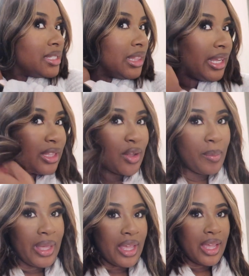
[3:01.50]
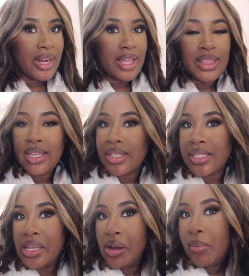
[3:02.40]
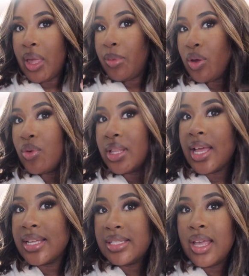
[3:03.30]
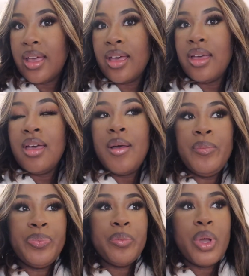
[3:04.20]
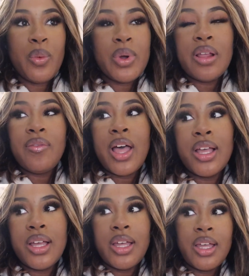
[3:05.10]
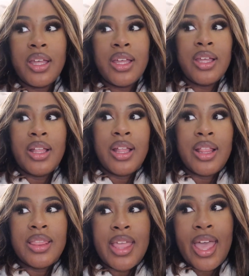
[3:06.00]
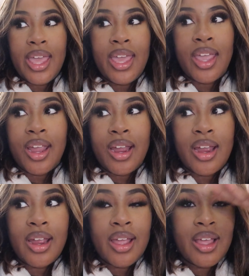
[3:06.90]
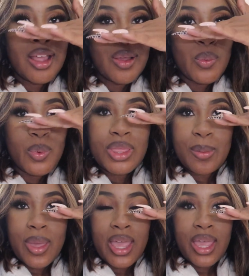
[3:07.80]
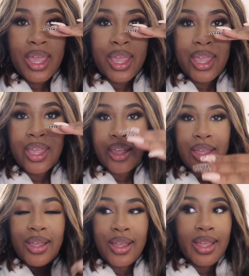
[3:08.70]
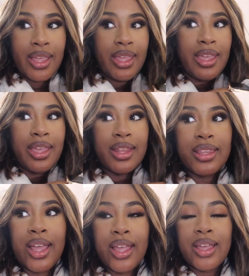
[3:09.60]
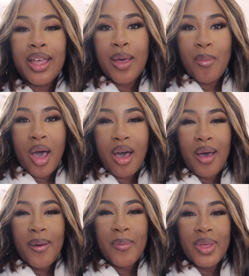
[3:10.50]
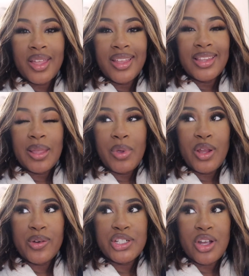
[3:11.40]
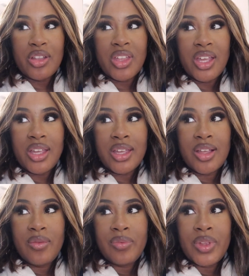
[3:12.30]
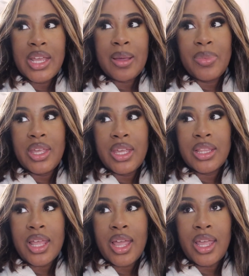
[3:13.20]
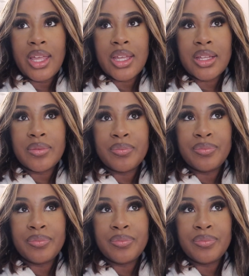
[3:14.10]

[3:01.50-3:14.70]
this length on me and I think this hair made me realize that. But what if I cut that hair with the bang in like a bob? Let me know what y'all think. And I'm thinking like